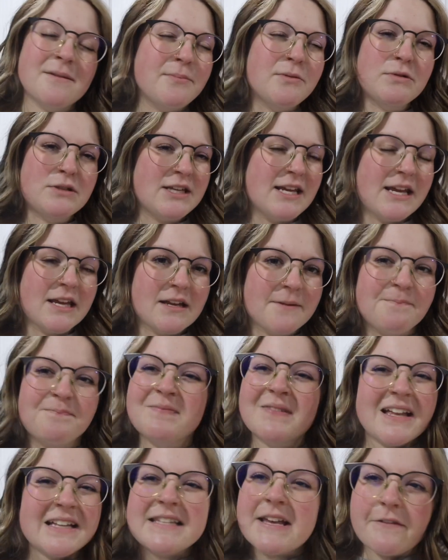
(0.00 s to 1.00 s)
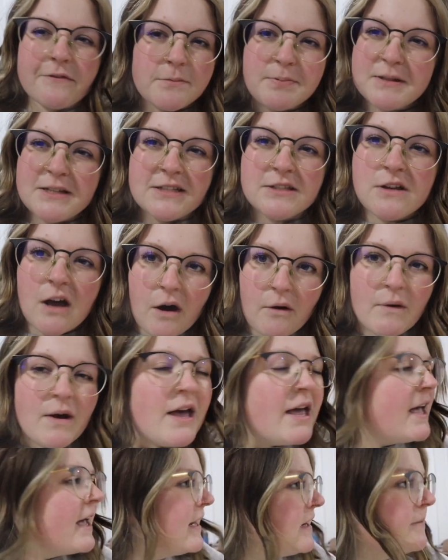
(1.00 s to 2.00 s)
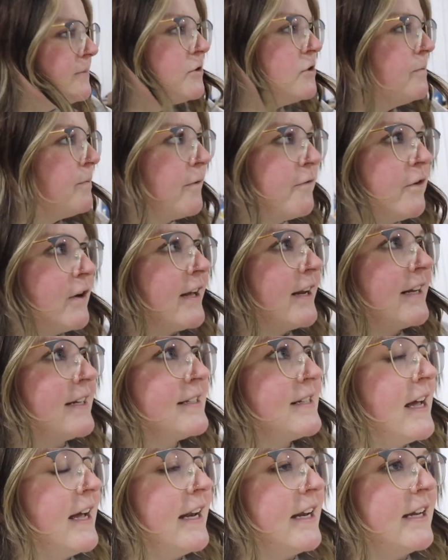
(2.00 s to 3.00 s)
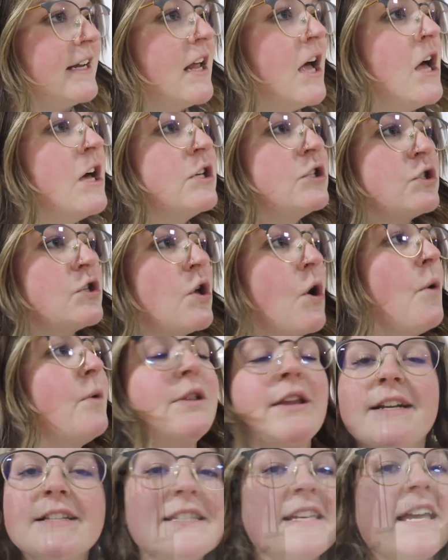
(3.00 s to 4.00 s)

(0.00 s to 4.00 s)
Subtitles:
a boutique. It's Heifer Please Co., and I'm super freaking excited. So let's